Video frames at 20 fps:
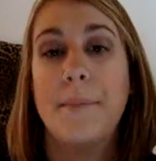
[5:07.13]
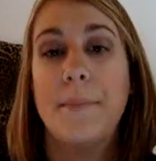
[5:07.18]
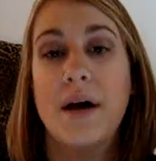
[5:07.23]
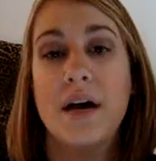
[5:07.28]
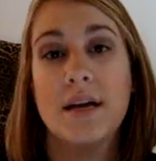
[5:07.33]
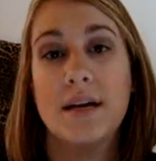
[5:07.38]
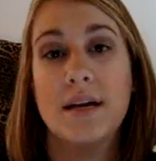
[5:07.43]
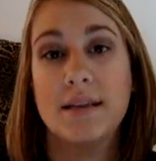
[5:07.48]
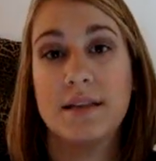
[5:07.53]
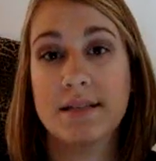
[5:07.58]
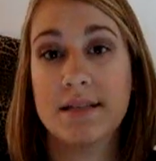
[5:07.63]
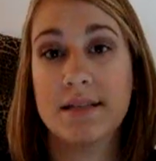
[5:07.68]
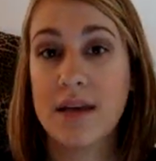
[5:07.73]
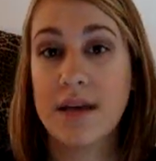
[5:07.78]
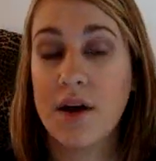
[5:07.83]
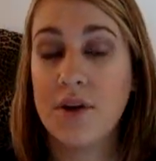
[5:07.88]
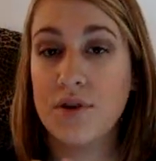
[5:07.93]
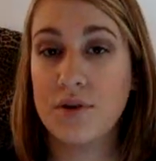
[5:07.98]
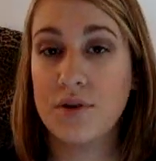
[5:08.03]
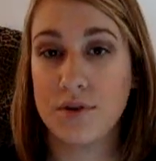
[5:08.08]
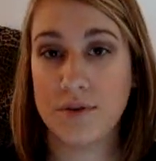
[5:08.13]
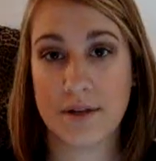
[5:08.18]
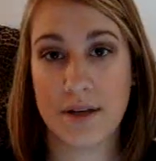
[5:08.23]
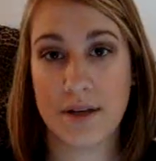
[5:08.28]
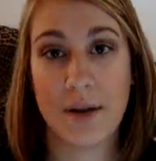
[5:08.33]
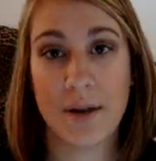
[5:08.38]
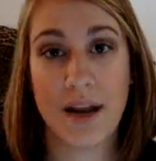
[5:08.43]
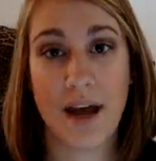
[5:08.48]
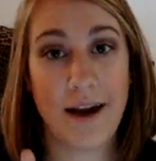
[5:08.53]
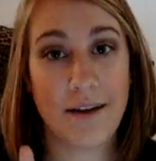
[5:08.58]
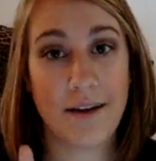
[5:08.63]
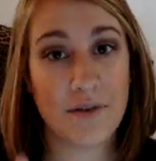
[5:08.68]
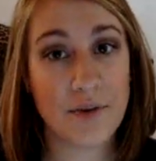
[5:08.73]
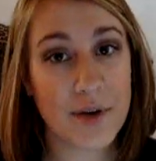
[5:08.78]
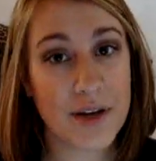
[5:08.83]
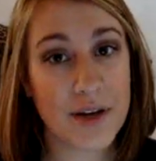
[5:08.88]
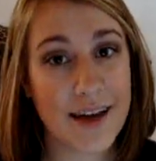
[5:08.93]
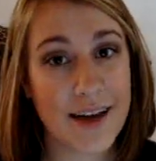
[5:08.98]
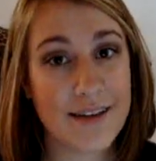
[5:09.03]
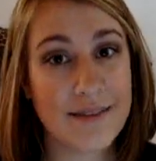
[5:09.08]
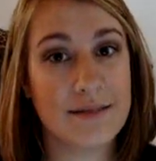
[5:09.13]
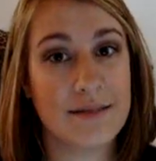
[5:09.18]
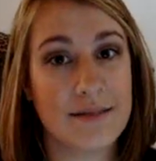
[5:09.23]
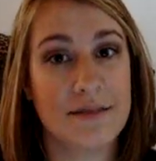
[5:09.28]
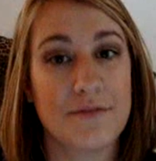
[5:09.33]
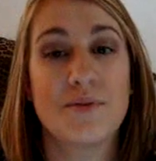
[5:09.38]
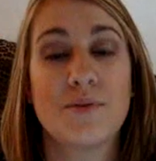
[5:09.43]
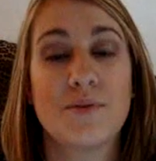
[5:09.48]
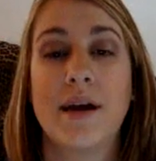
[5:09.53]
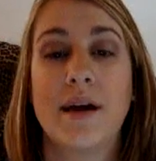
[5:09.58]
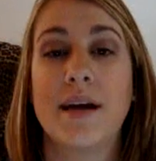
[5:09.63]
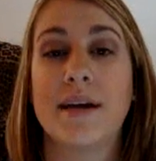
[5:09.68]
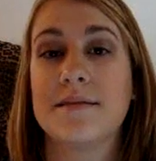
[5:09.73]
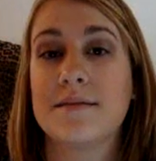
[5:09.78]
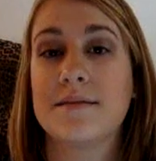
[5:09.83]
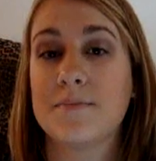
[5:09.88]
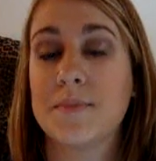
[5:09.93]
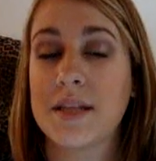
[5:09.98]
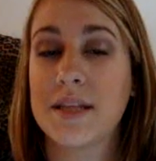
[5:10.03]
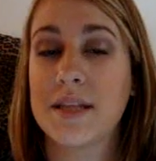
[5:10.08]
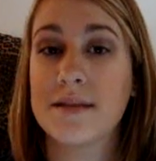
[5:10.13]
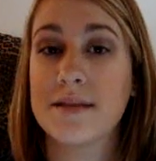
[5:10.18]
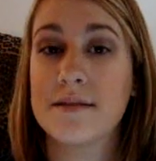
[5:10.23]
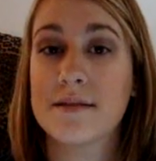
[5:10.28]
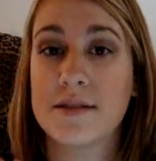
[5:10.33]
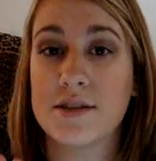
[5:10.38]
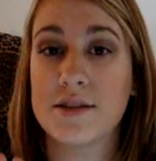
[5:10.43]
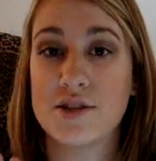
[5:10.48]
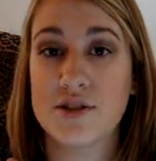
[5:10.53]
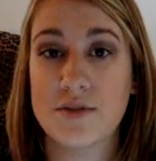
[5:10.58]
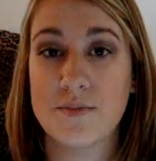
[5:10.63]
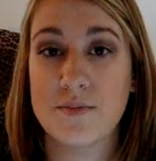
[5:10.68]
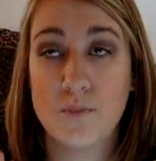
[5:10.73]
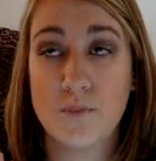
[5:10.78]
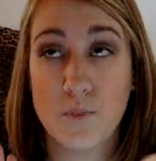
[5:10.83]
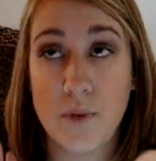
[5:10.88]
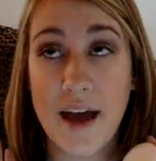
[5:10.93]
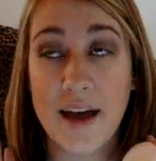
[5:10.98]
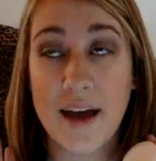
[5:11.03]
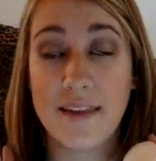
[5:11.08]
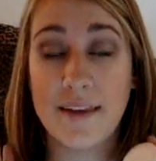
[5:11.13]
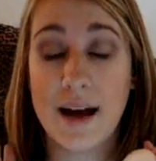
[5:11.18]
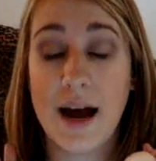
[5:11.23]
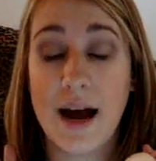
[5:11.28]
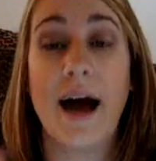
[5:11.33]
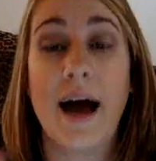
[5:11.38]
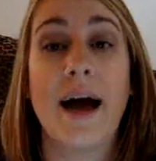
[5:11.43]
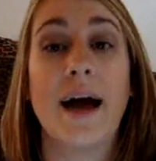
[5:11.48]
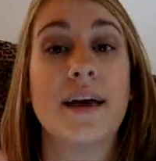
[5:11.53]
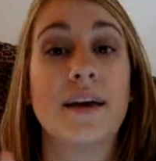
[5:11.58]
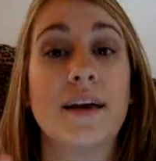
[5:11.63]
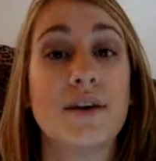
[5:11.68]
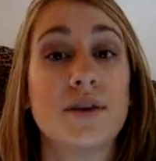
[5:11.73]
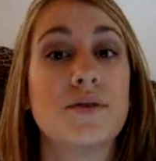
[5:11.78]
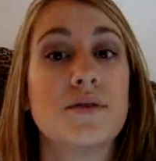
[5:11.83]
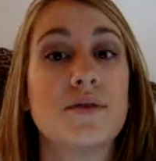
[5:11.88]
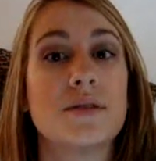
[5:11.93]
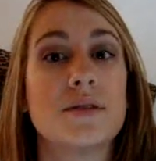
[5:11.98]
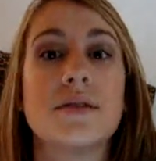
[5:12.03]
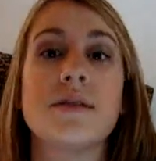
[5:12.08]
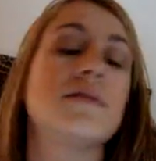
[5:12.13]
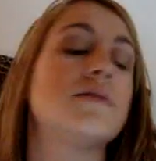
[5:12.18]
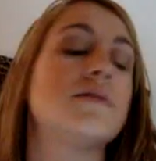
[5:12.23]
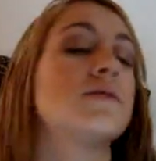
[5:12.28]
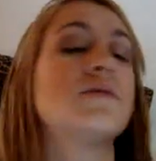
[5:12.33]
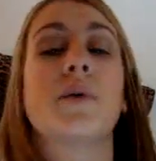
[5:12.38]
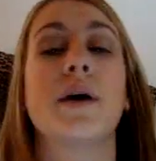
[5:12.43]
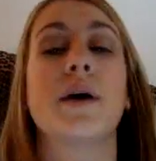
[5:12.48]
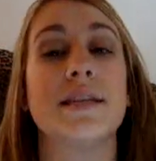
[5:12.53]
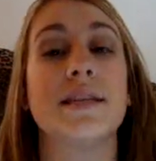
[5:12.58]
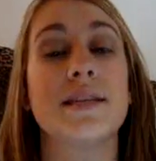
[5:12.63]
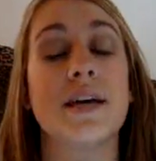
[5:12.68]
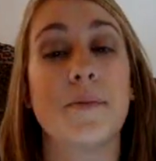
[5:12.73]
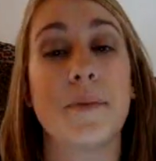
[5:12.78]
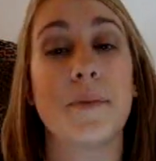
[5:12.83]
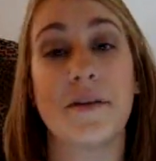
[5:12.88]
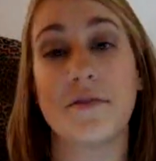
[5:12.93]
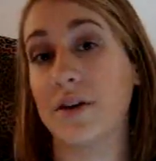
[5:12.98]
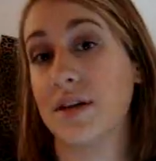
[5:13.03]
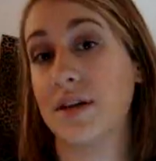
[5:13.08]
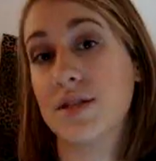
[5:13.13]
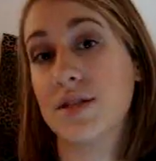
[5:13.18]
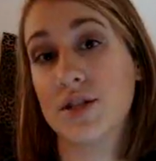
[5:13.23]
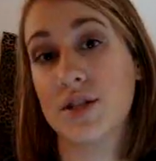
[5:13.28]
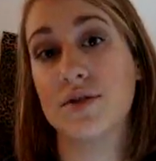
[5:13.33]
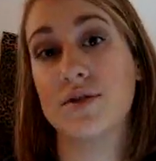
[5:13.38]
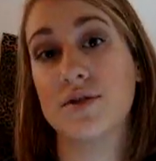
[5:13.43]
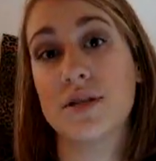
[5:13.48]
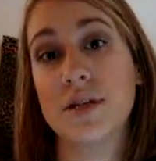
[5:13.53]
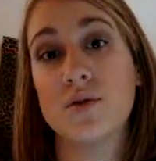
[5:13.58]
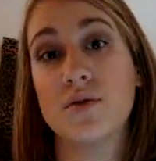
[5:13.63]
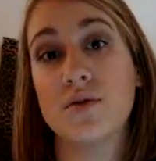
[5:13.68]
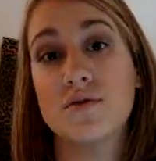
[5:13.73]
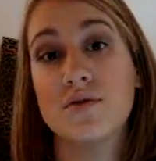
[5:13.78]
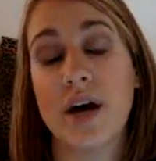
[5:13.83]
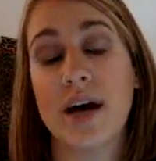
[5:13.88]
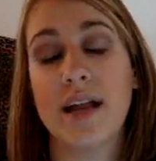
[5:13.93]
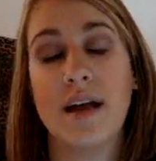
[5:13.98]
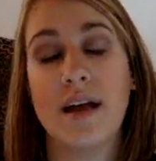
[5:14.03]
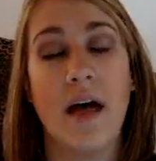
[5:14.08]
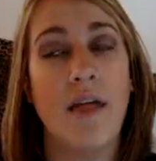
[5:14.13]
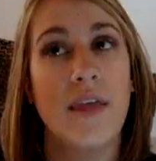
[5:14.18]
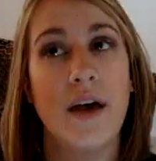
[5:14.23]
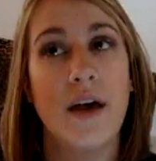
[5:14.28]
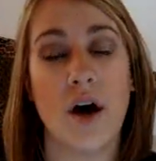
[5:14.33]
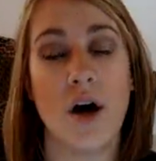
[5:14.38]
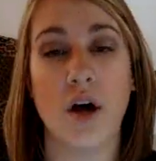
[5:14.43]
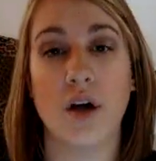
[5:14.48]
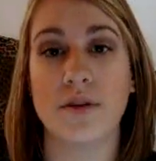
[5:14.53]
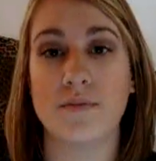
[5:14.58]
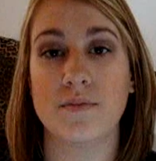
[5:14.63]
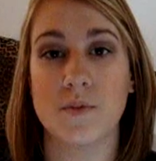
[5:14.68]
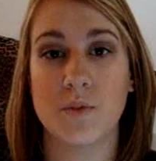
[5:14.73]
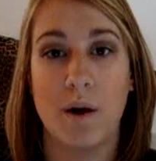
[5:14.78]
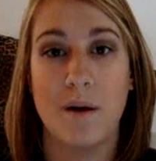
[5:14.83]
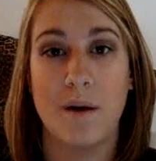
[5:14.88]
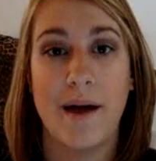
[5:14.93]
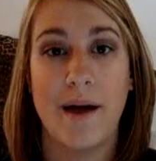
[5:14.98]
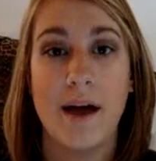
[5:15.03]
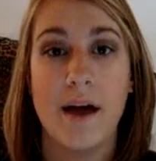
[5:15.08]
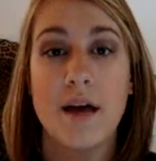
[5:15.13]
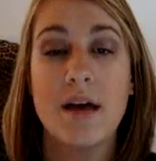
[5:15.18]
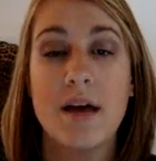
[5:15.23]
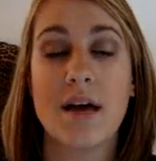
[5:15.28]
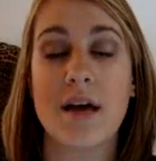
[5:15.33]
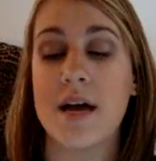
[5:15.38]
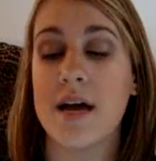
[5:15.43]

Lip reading: But this is how you use them, and everyone has different ways, but this is the way that I use, and this is the way I tell my friends to use it who've tried it, and they all swear by it.